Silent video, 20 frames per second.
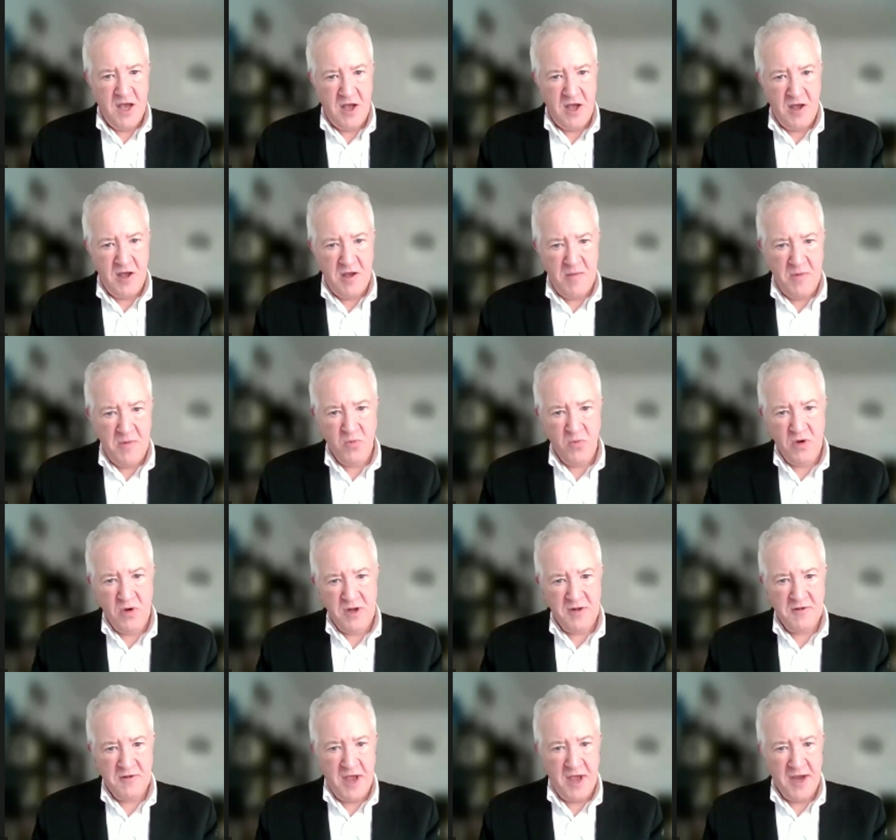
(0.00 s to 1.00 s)
Um,
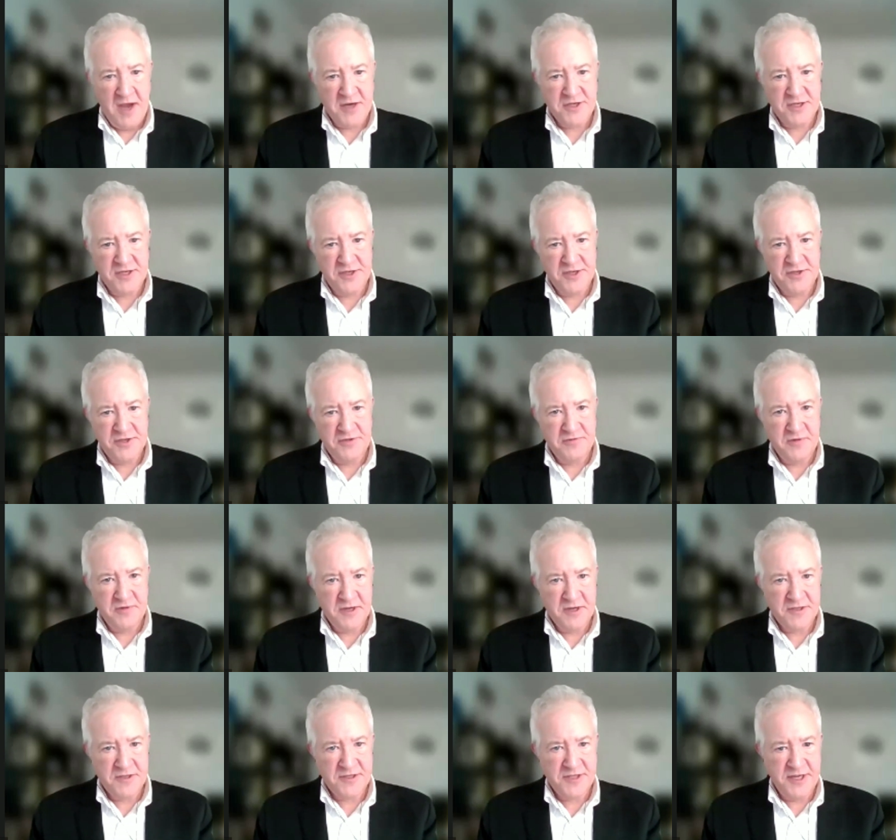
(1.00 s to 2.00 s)
well, actually, you
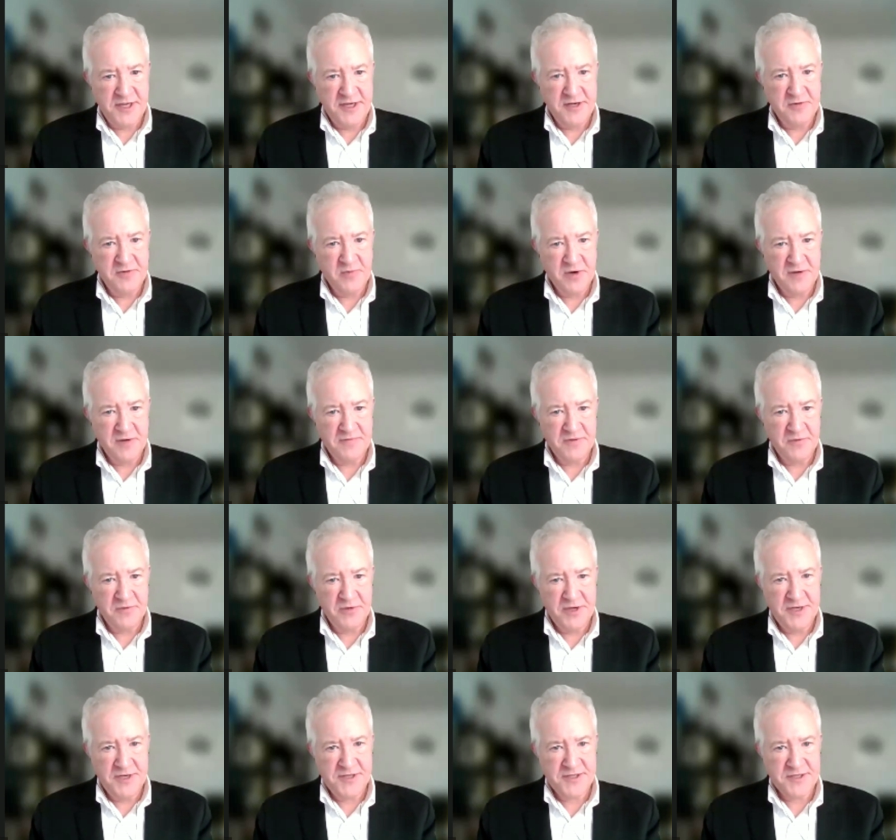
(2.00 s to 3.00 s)
uh, cited one of the
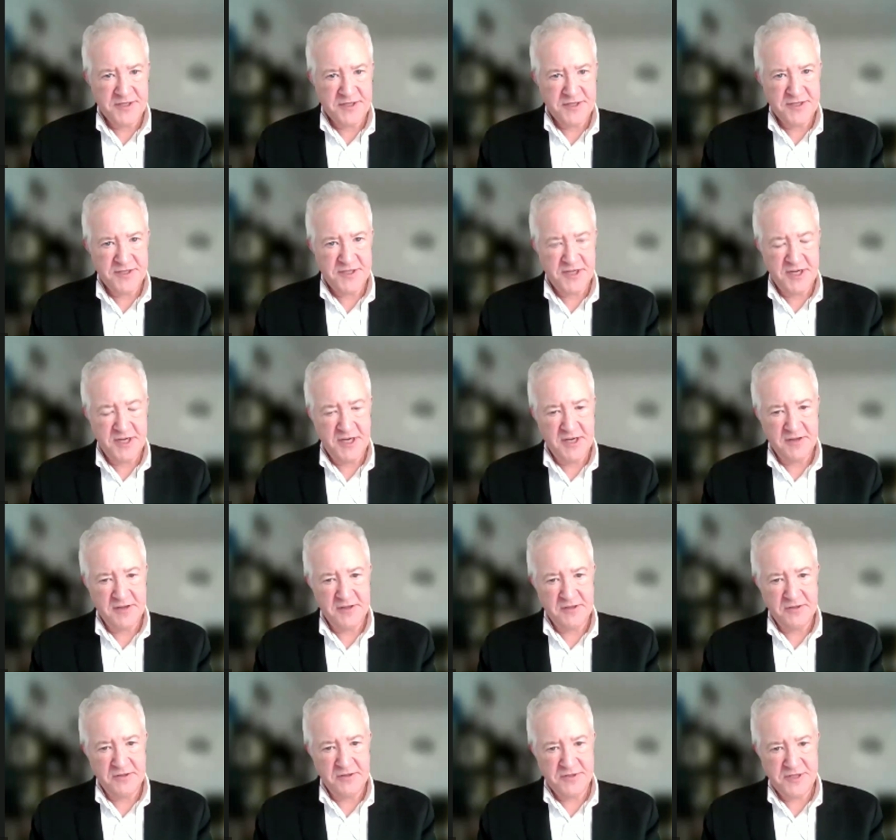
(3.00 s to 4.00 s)
reasons. Uh,
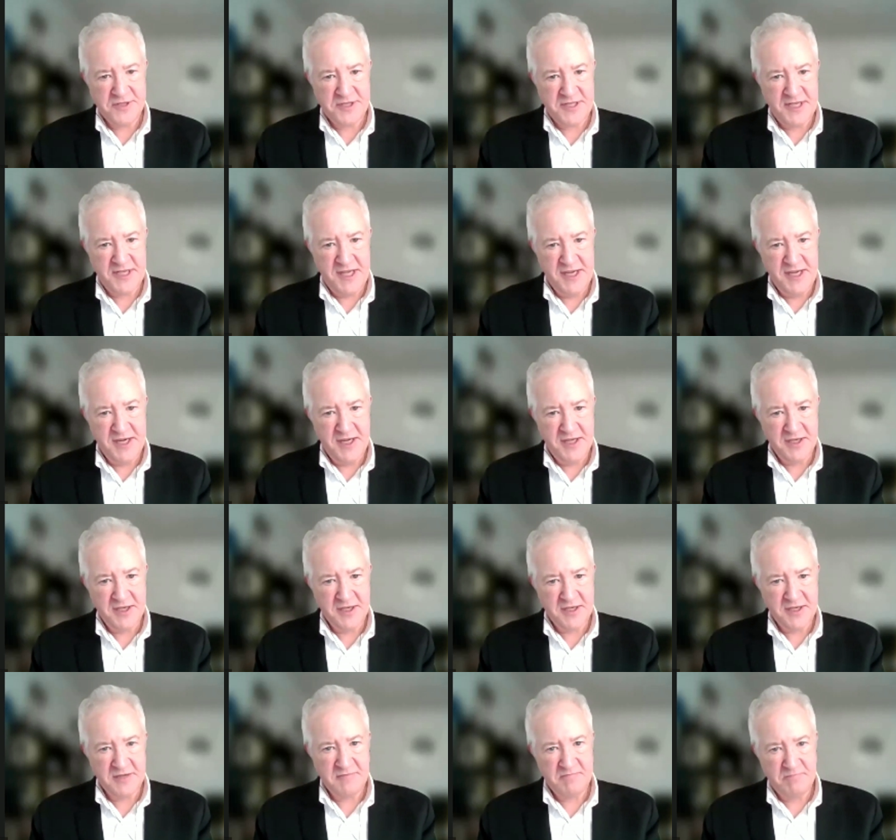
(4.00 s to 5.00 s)
the
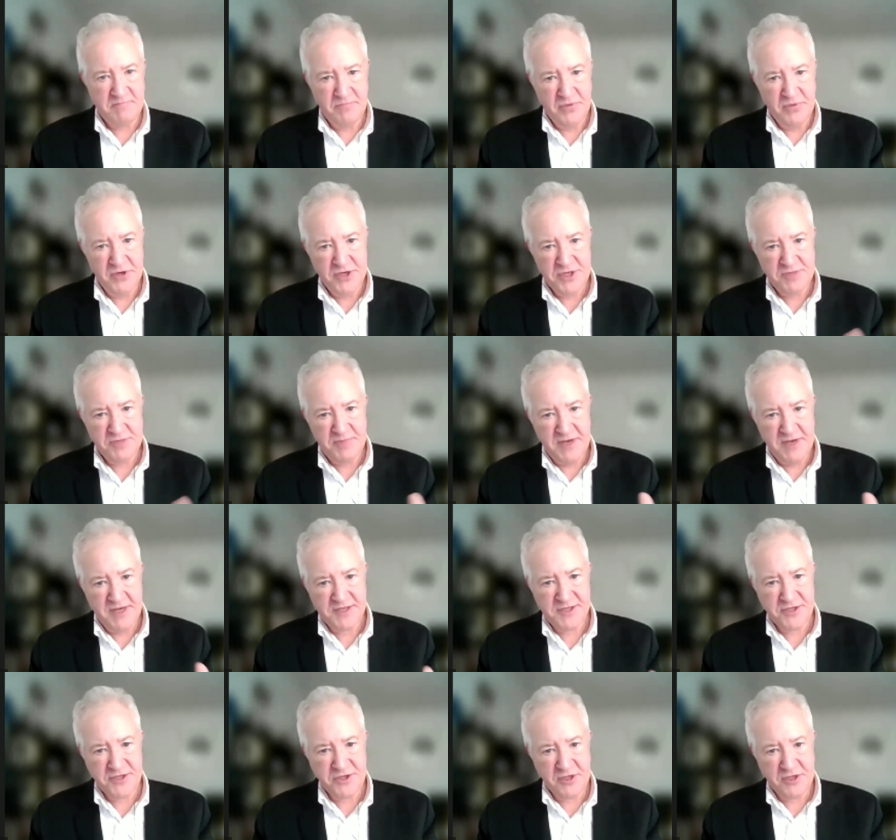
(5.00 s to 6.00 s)
Lusitania, British
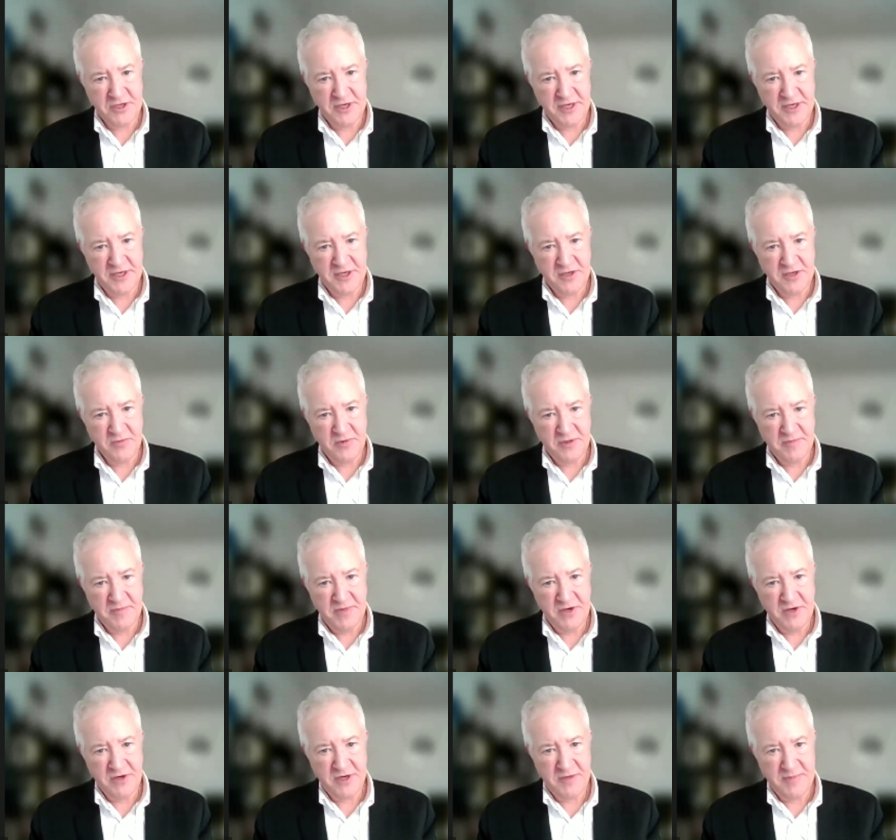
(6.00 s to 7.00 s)
passenger liner with
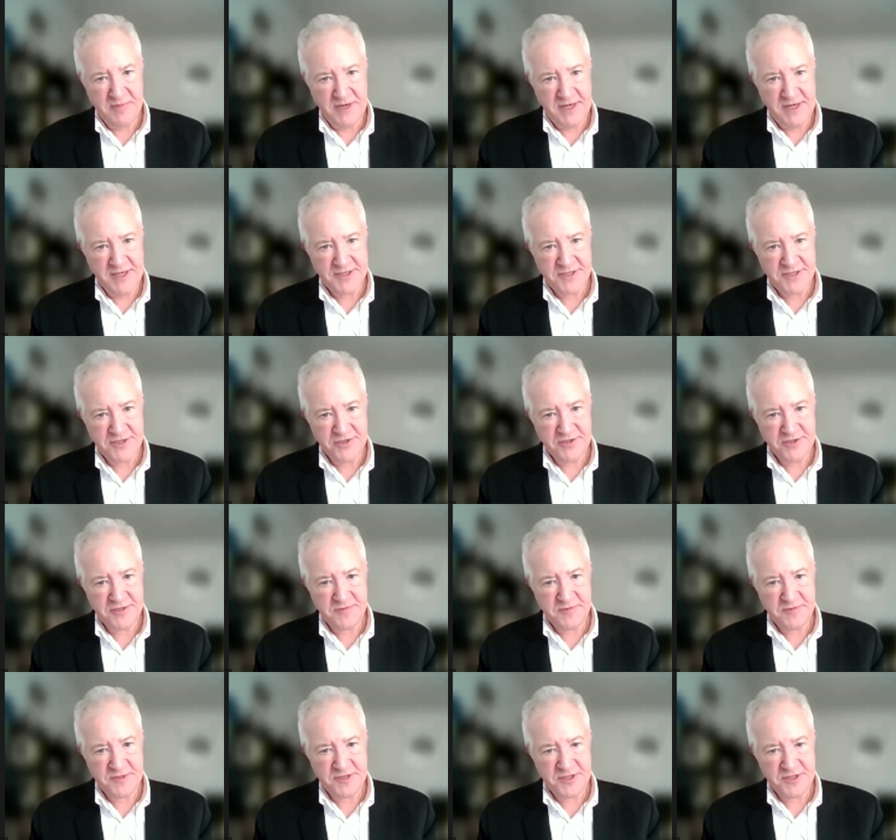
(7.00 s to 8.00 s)
American passengers,
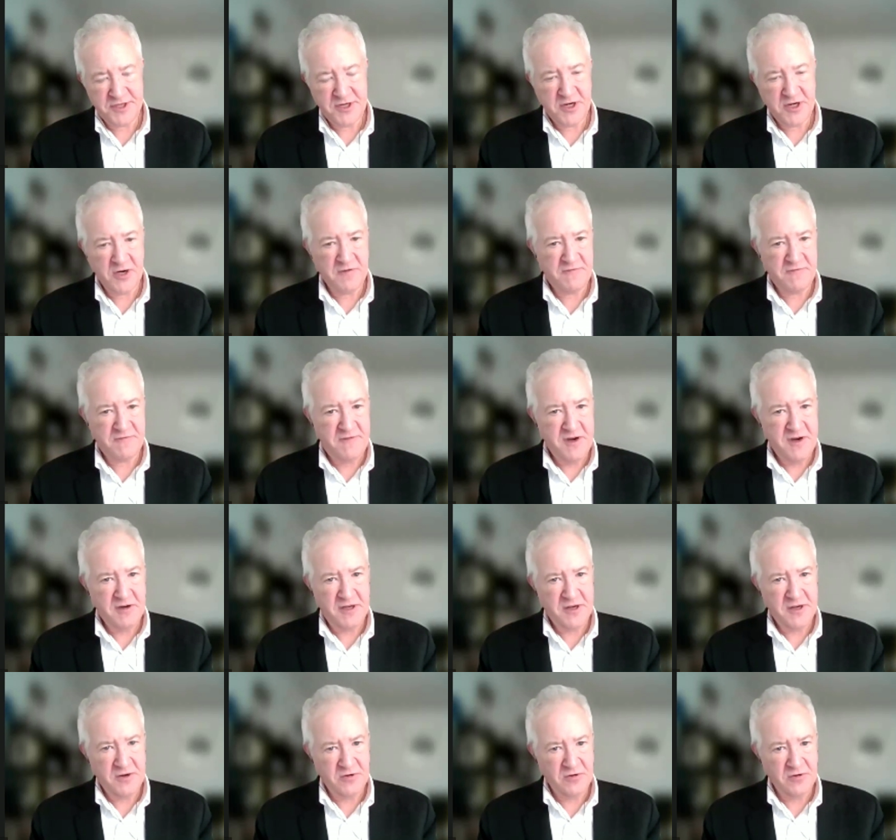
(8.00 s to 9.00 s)
was sunk
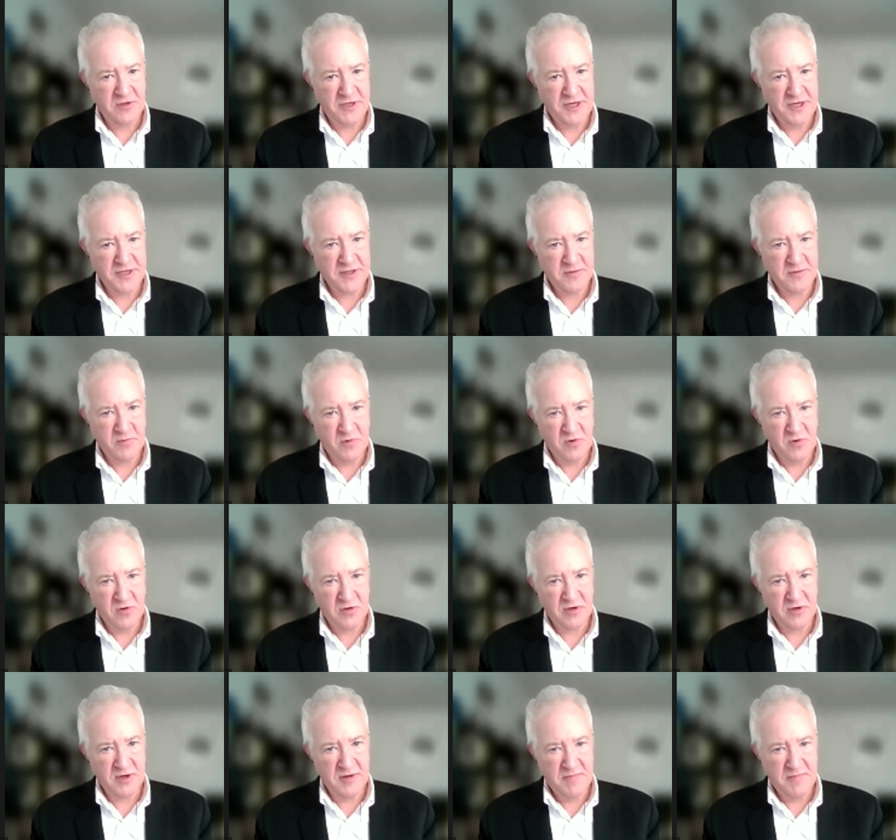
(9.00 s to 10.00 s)
fairly early in the
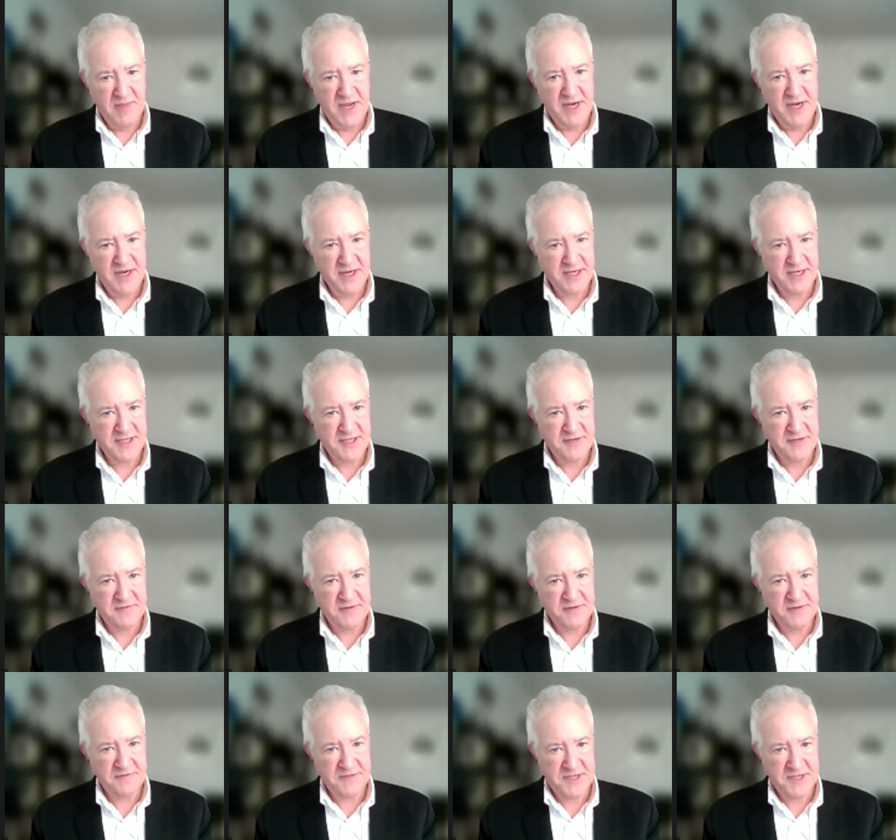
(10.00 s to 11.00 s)
war, May
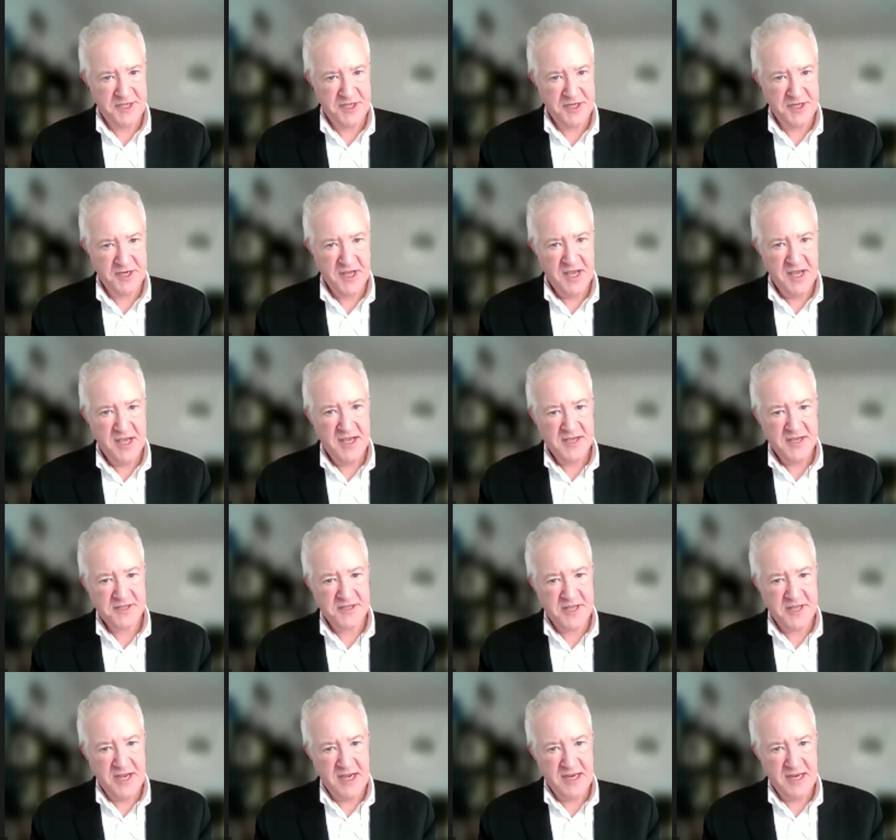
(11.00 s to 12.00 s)
1915.
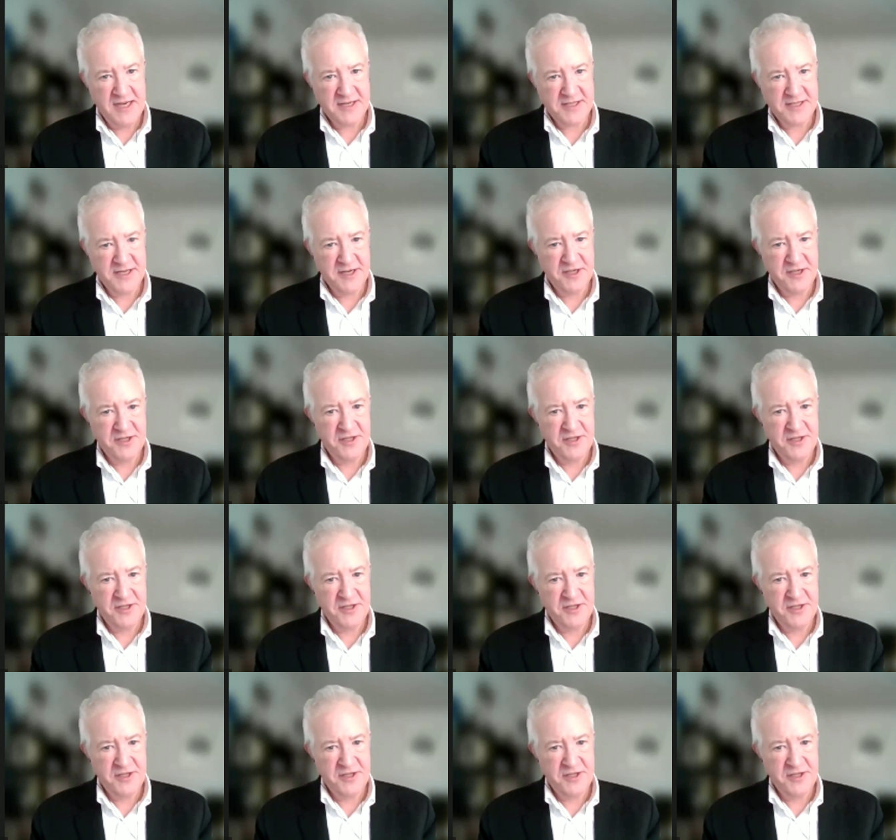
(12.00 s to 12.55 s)
So the Allies had